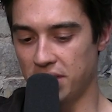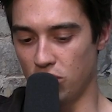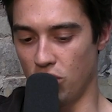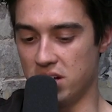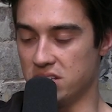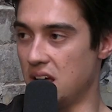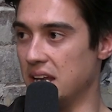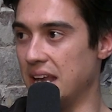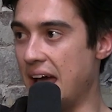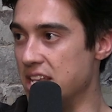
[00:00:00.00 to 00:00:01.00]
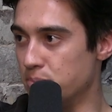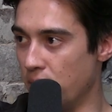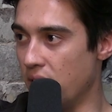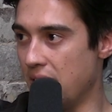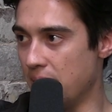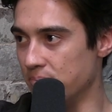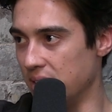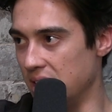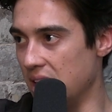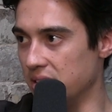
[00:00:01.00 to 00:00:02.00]
Ryan Sutton, Hayes Perham,
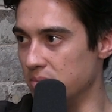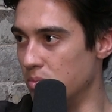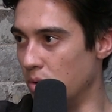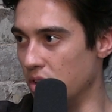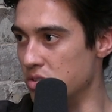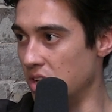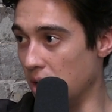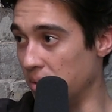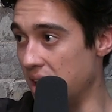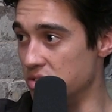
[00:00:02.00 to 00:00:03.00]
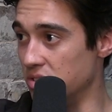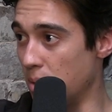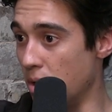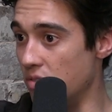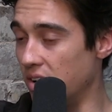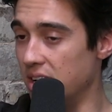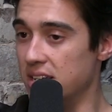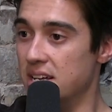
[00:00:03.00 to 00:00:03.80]
another one of those young players who's come over.